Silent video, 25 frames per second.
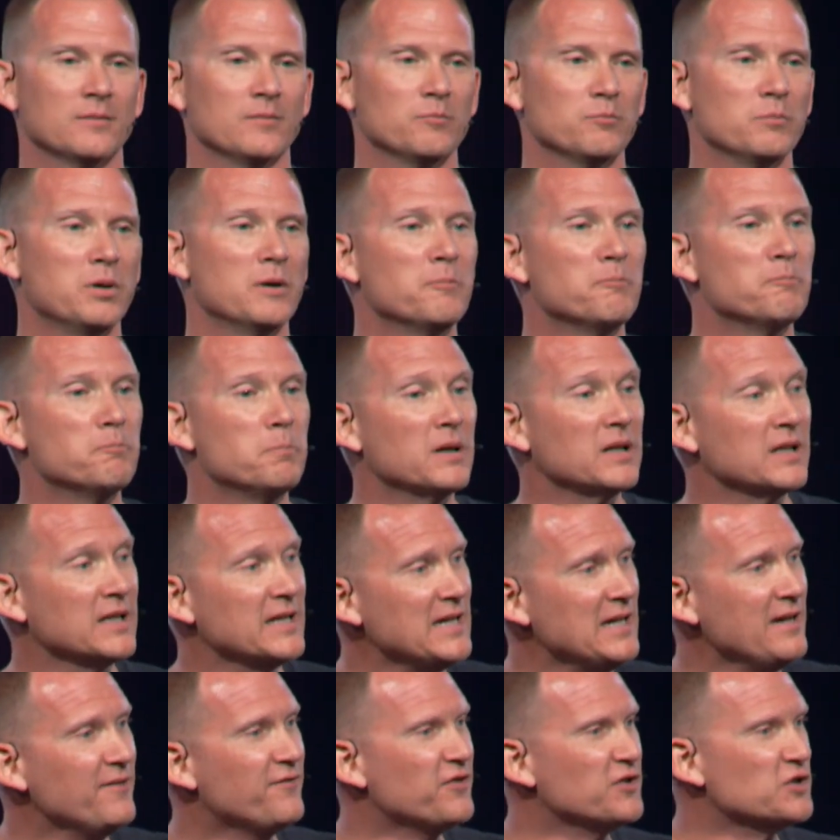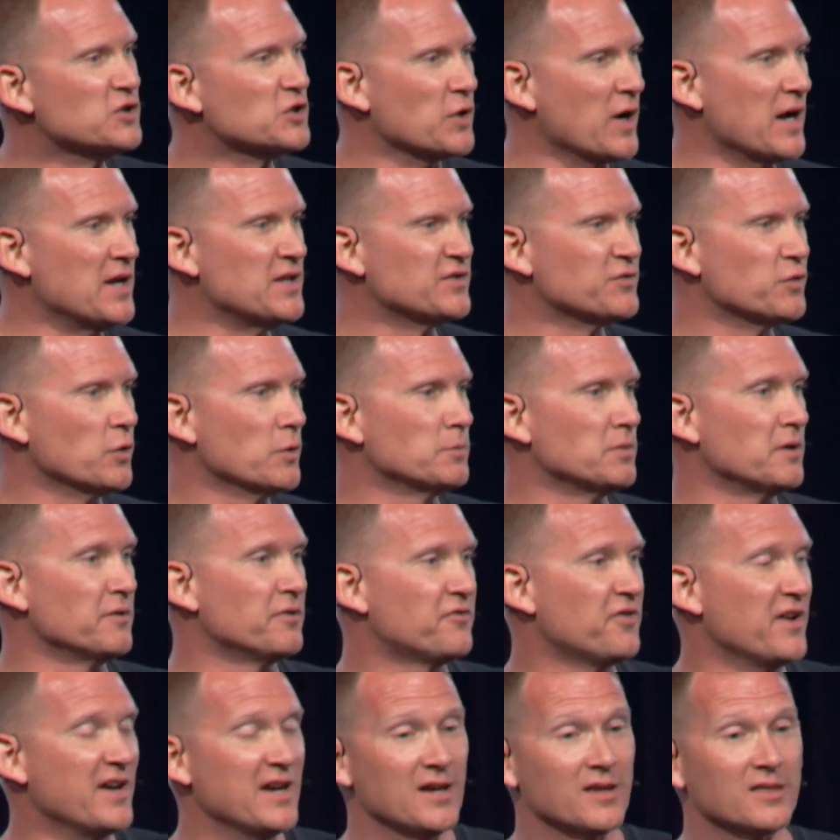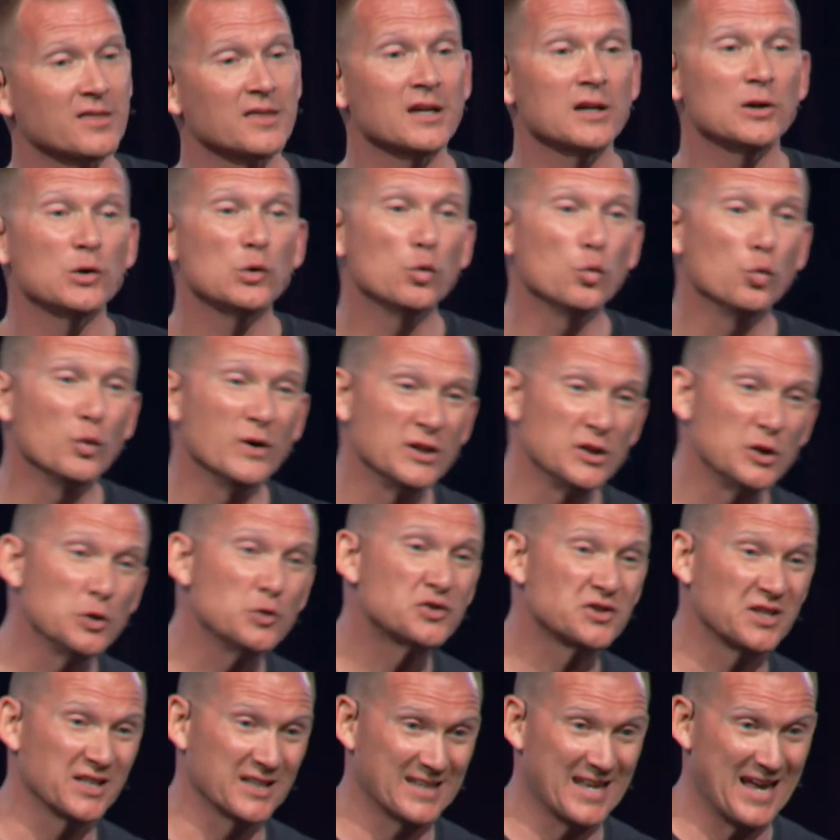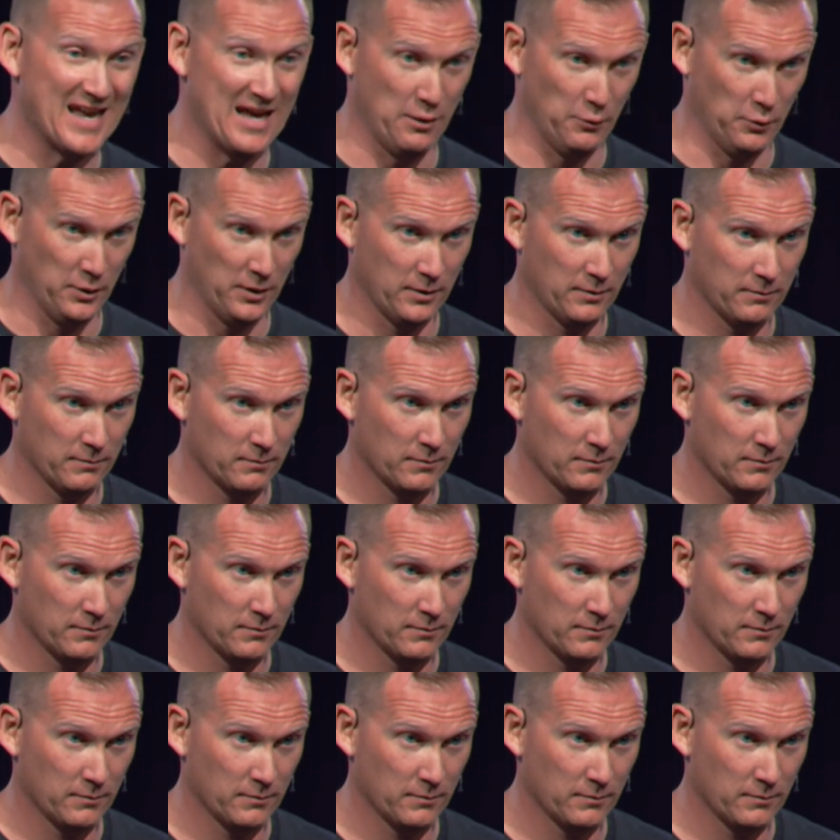But belief transformed to faith when you sit down.